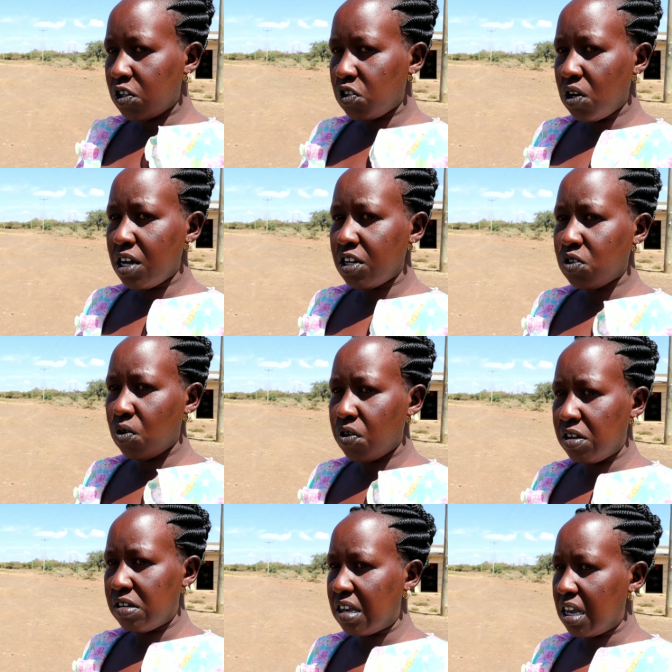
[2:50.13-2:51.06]
Another
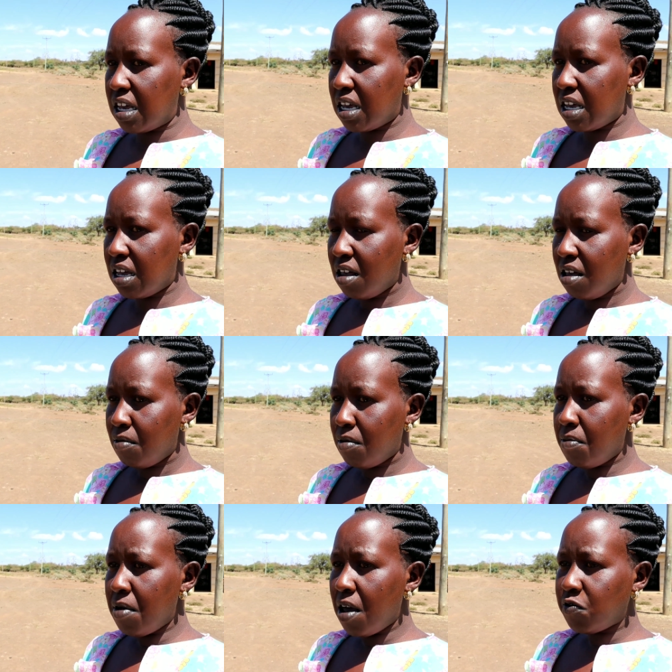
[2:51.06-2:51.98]
example she
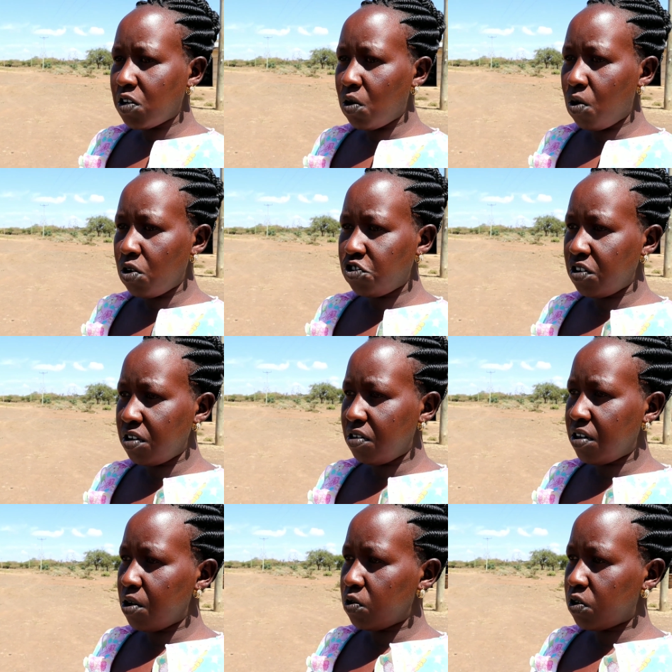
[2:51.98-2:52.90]
gave was
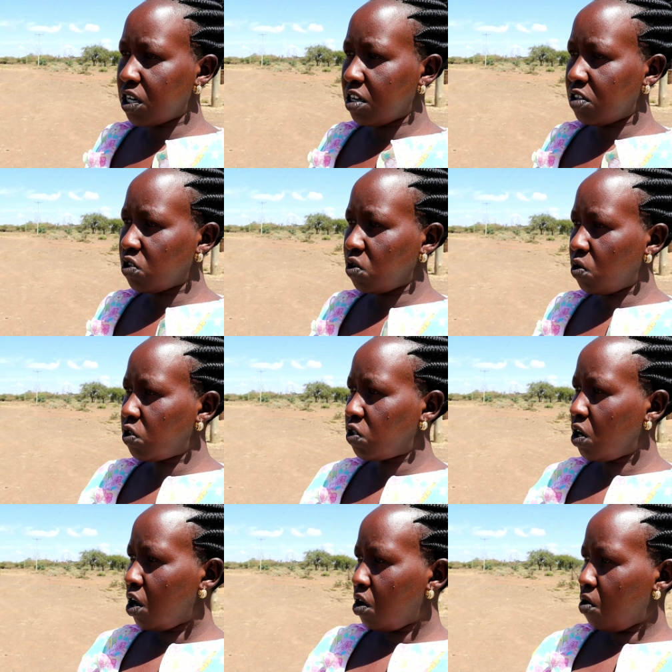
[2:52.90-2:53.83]
that of
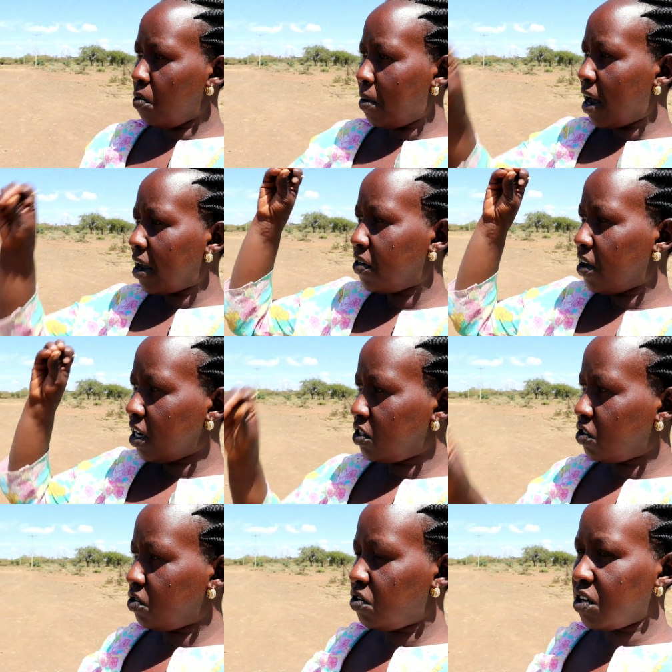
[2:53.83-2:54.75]
flushing the toilet.
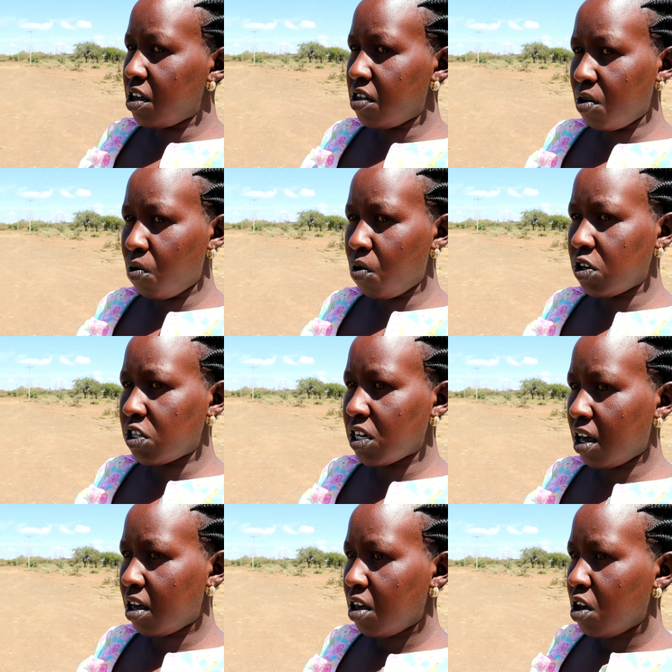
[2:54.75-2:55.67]
Toilets
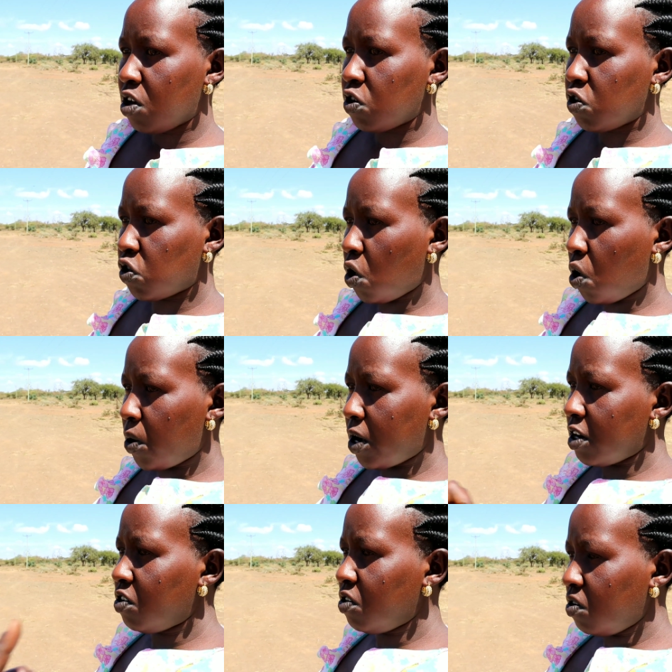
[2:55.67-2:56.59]
north of the
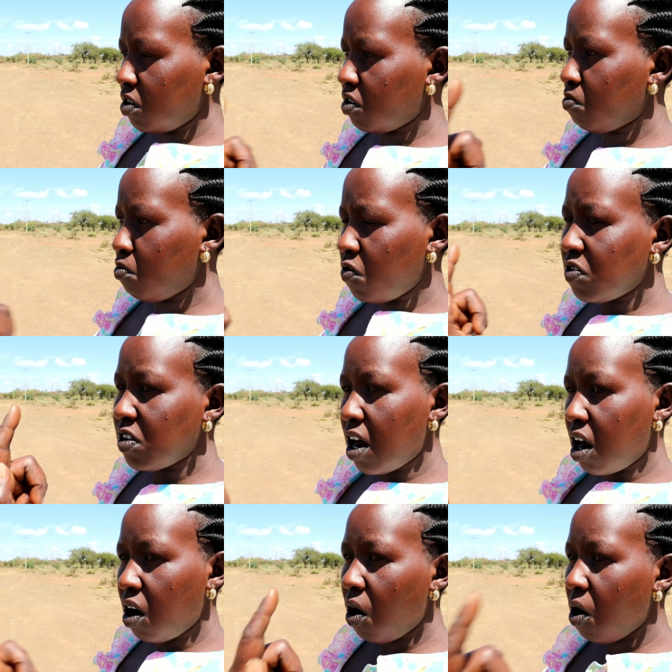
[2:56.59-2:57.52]
equator, when flushed,
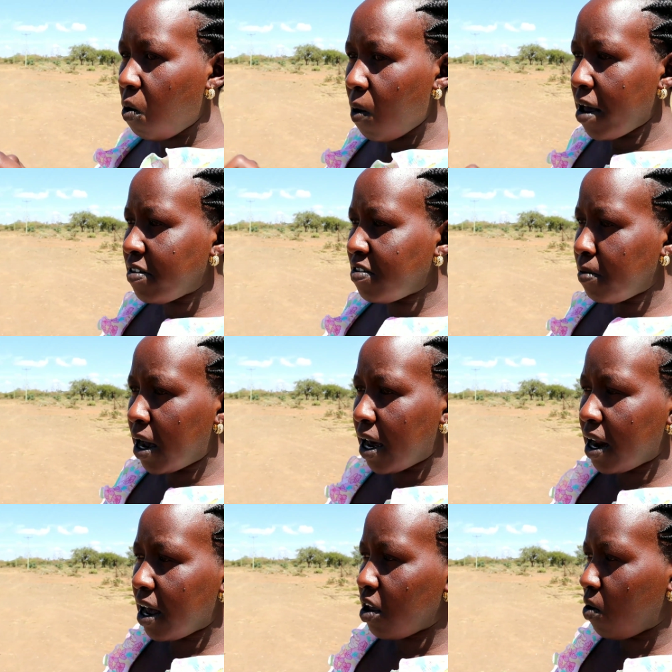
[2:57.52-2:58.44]
the water will
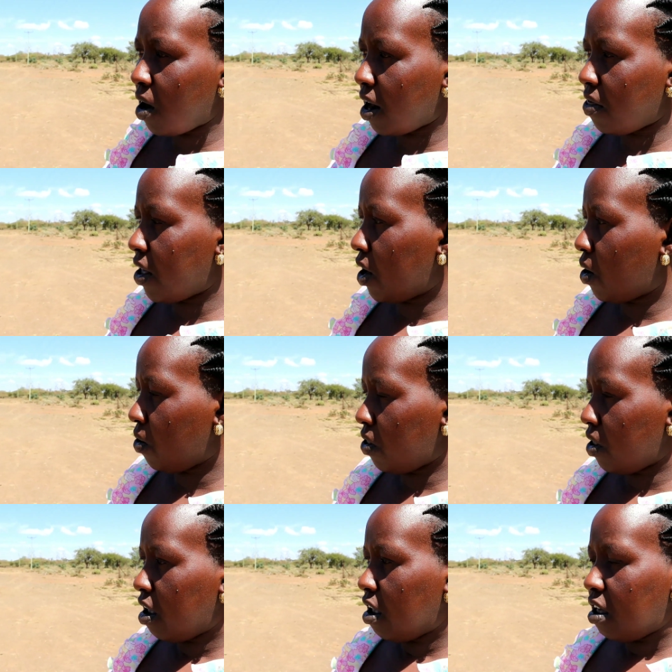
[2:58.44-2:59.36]
rotate in a
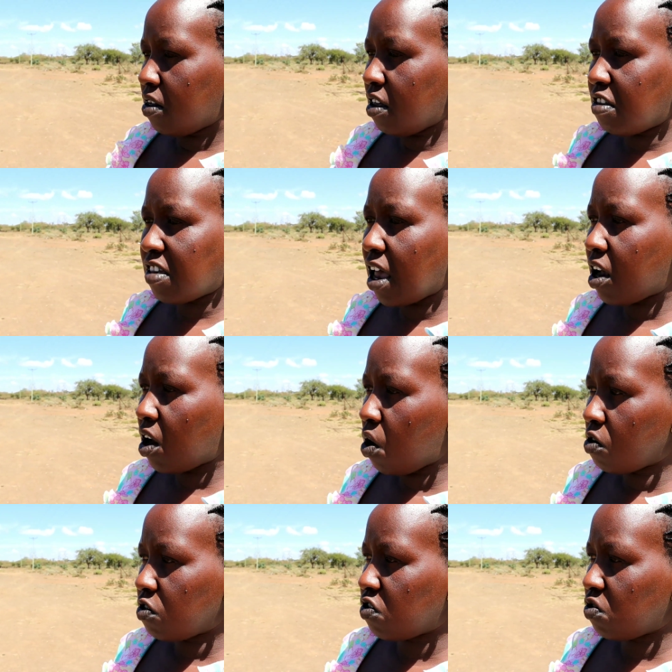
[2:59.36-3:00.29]
clockwise
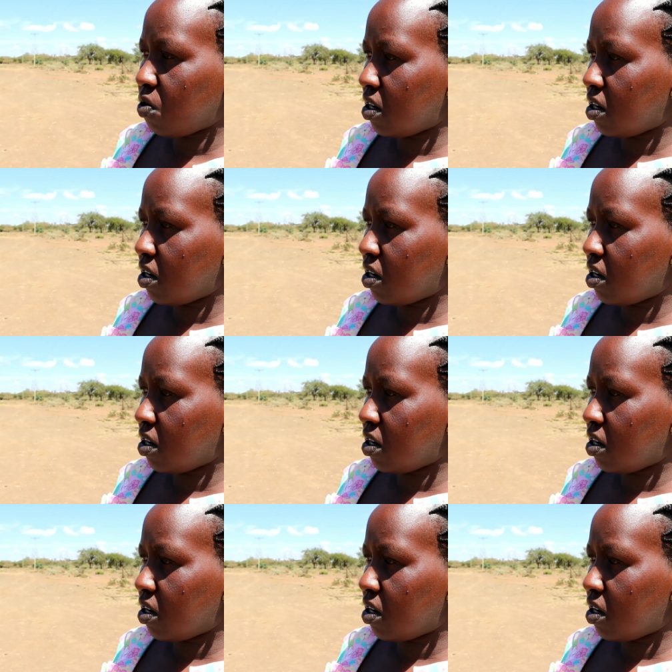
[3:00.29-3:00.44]
manner.